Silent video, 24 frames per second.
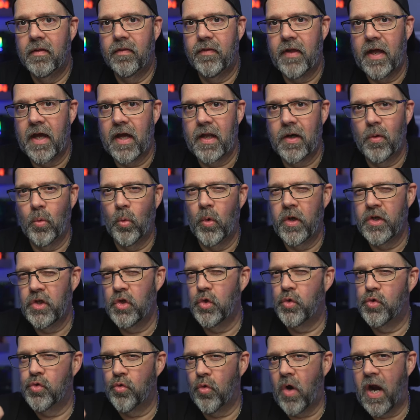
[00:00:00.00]
that when
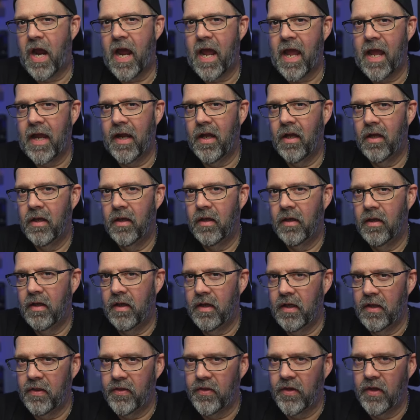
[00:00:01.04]
you drag
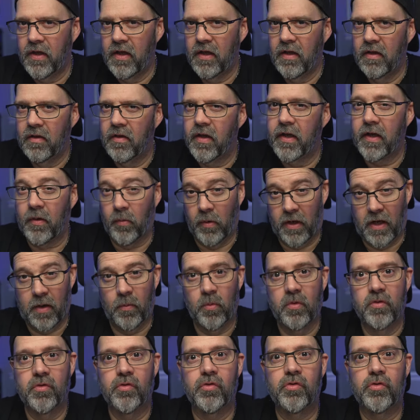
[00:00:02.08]
anything, like when I was